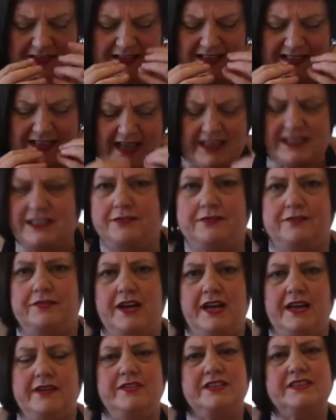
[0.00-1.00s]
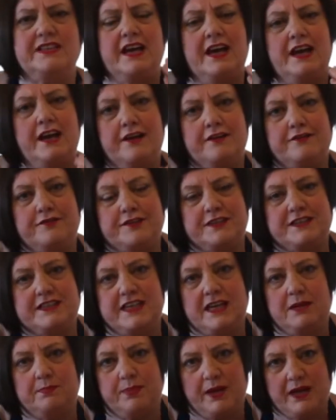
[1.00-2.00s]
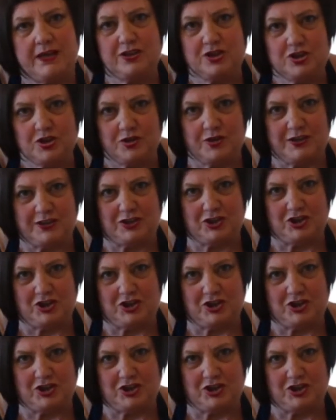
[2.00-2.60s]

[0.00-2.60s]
nutty flavors seep into the